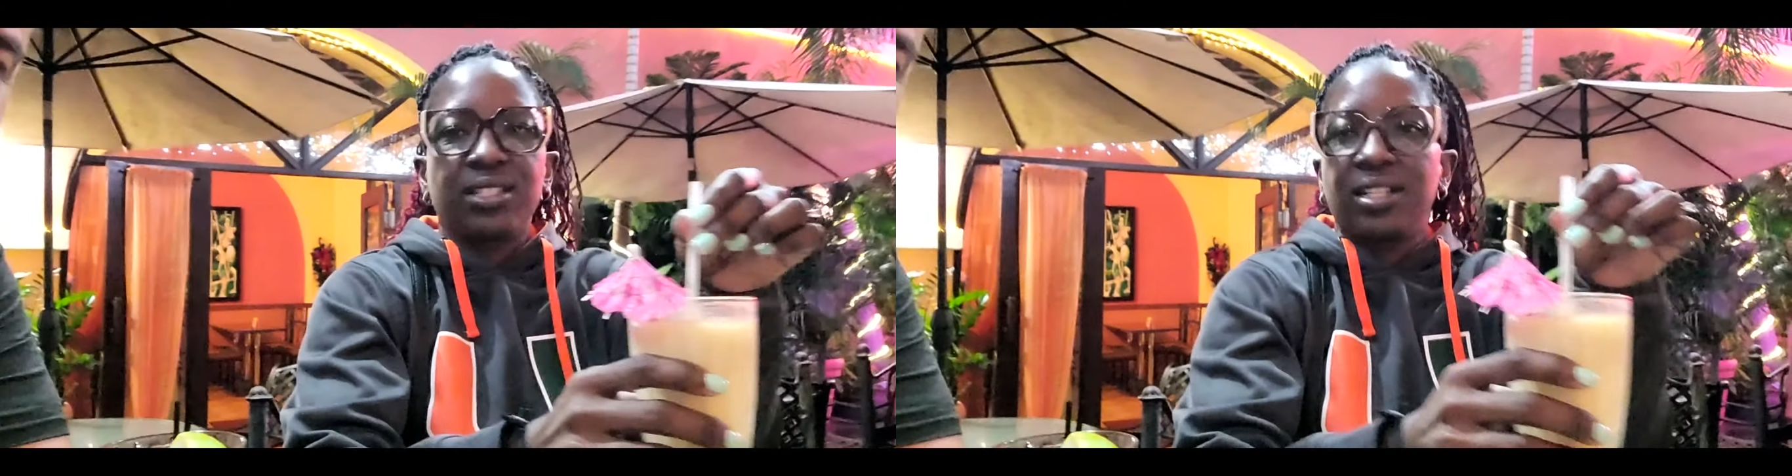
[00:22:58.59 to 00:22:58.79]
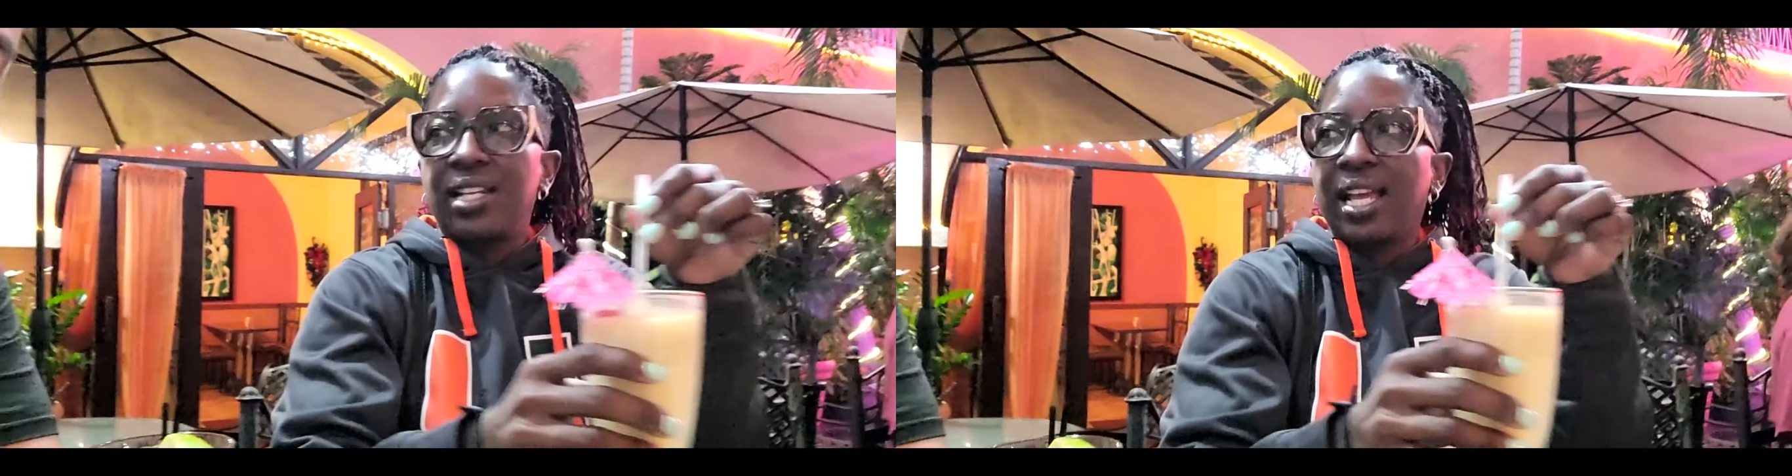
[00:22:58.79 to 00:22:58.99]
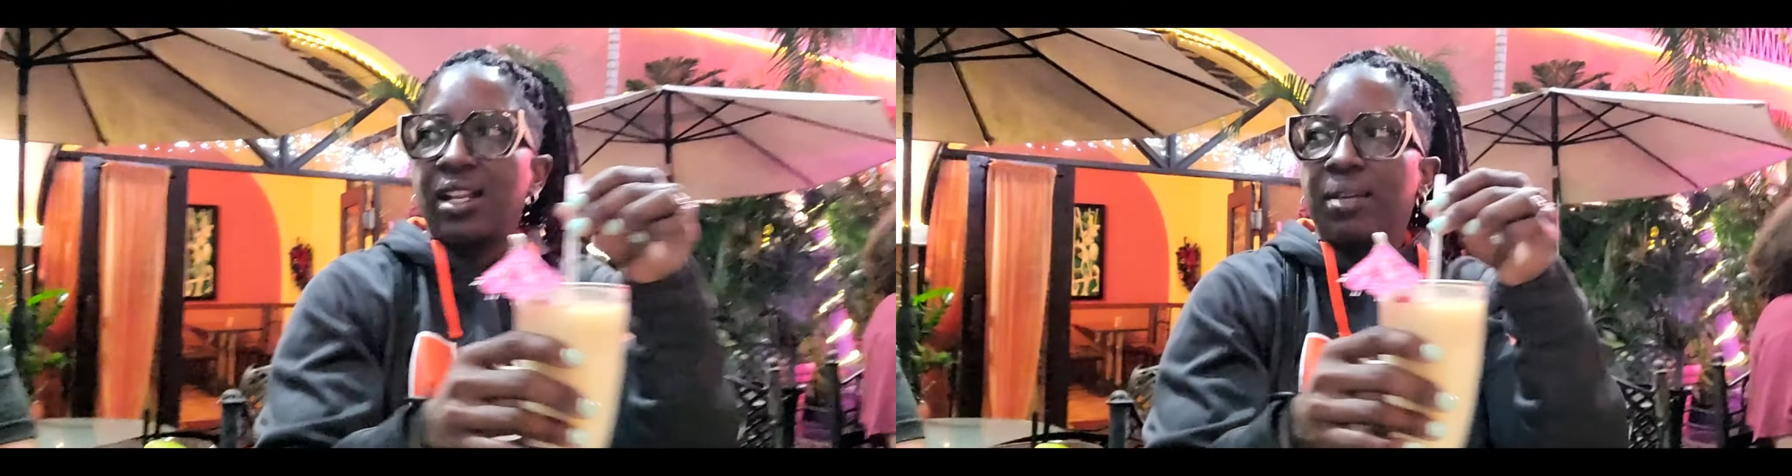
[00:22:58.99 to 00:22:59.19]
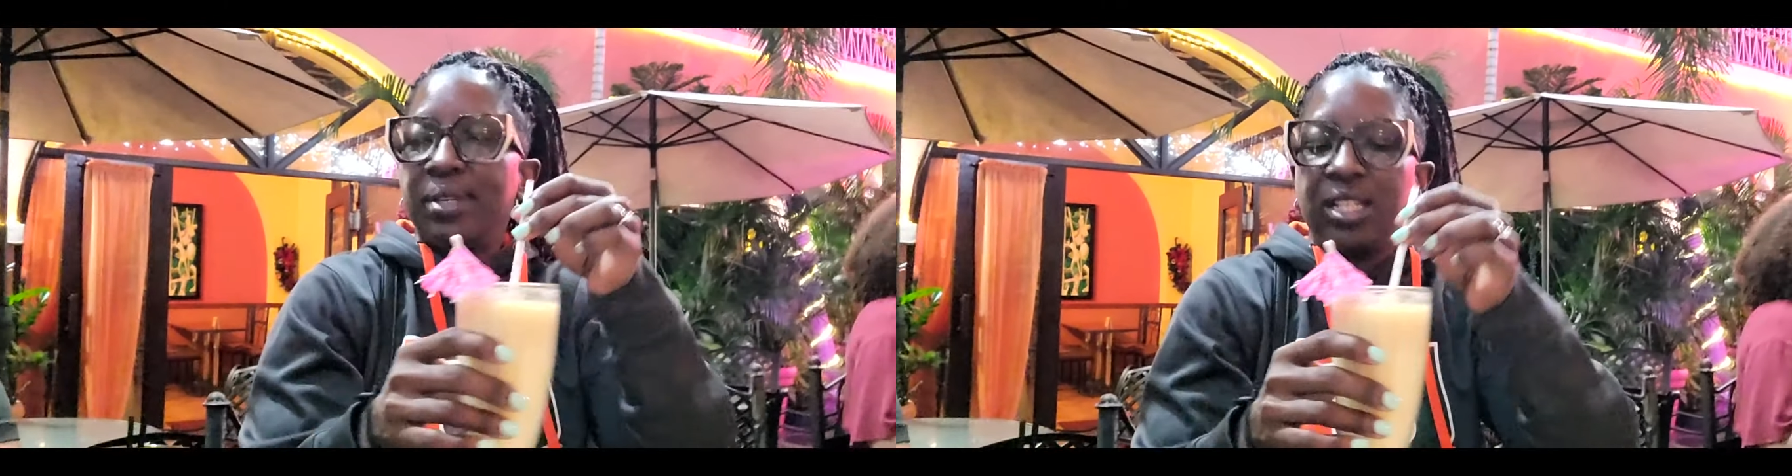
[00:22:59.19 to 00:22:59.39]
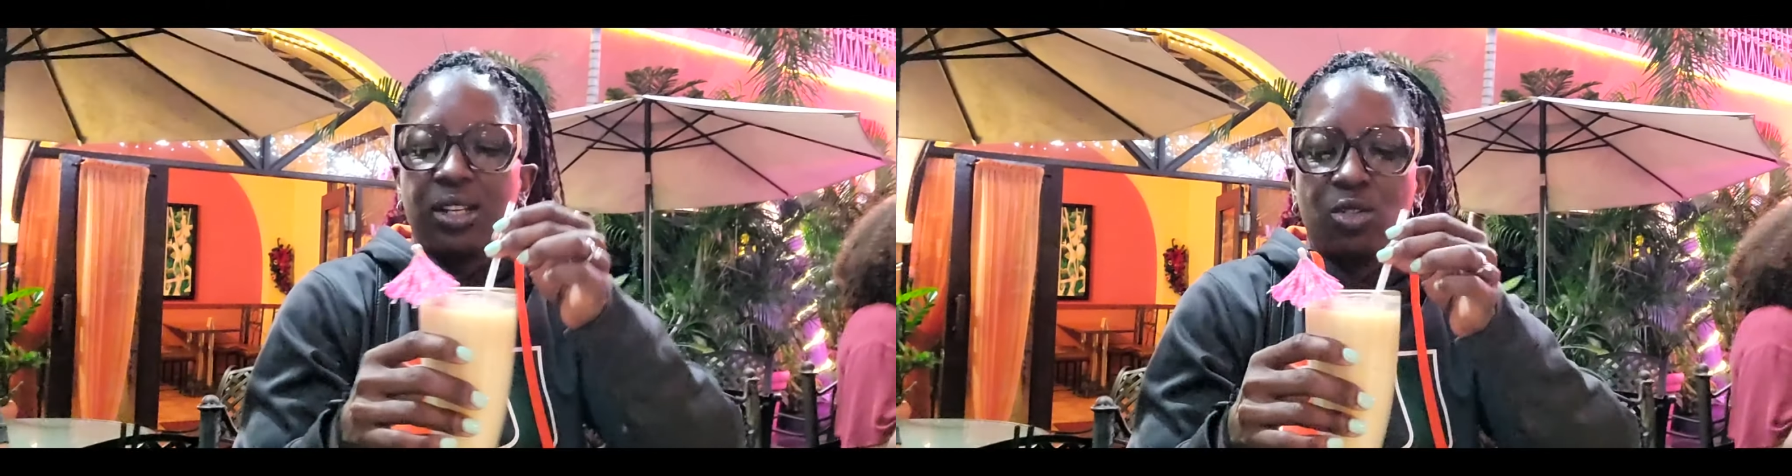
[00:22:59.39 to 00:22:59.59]
it, now let
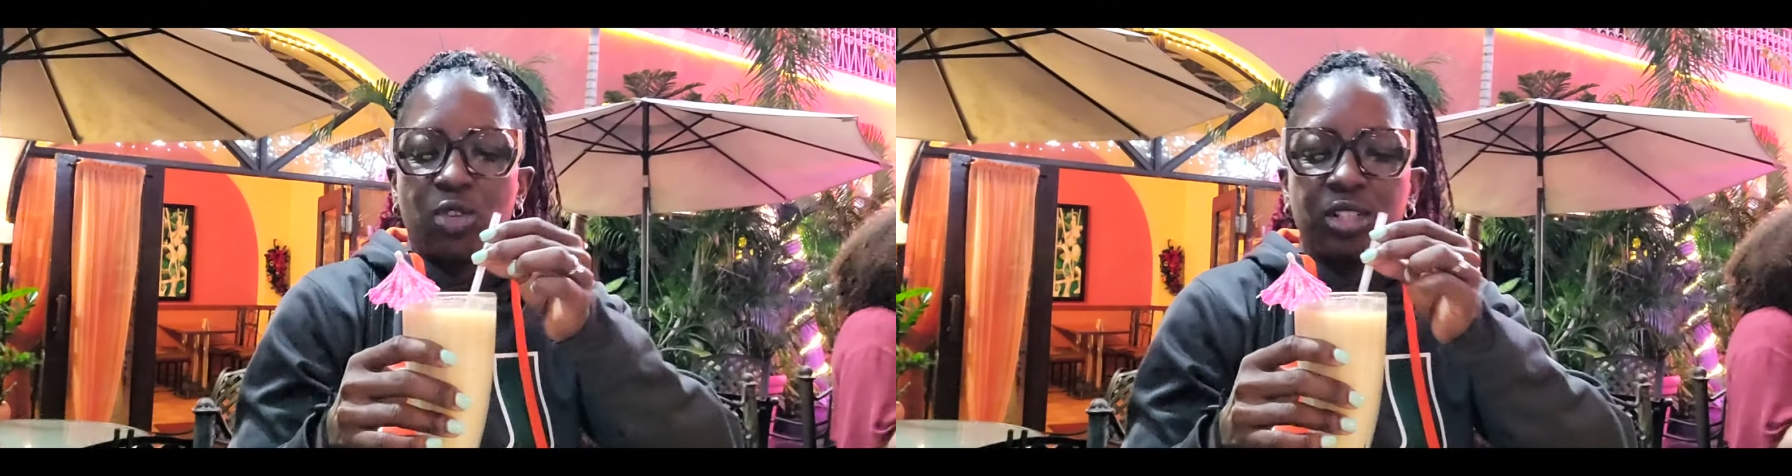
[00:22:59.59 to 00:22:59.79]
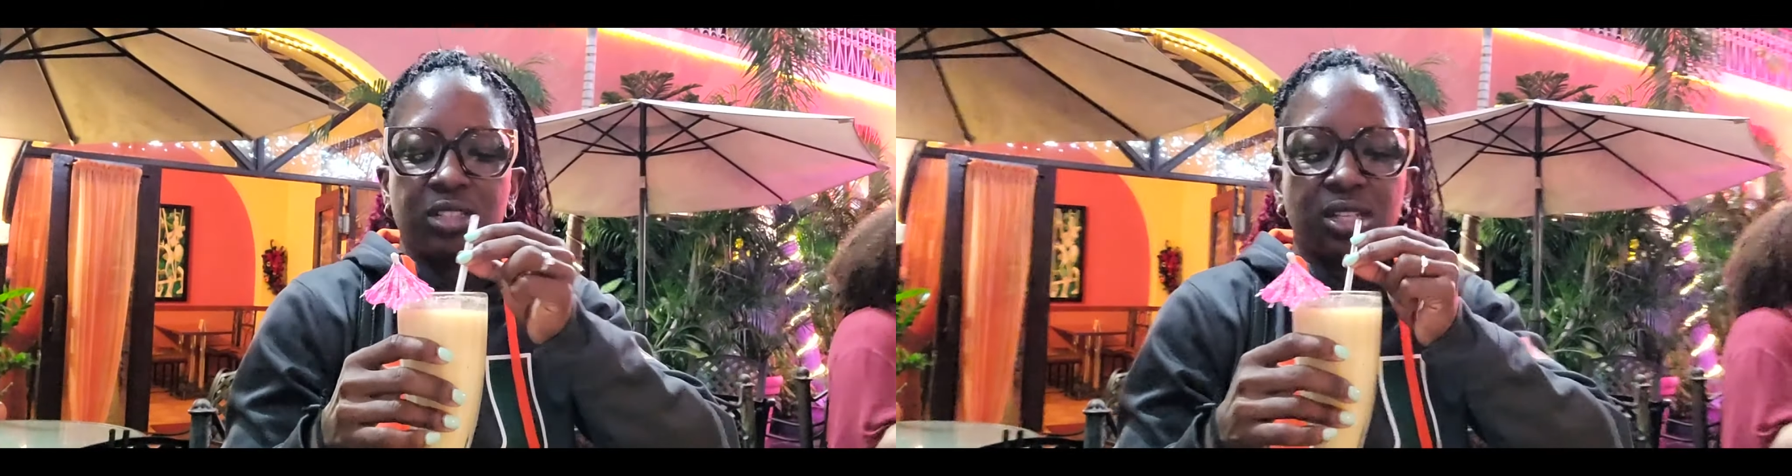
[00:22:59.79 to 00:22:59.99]
me get it real.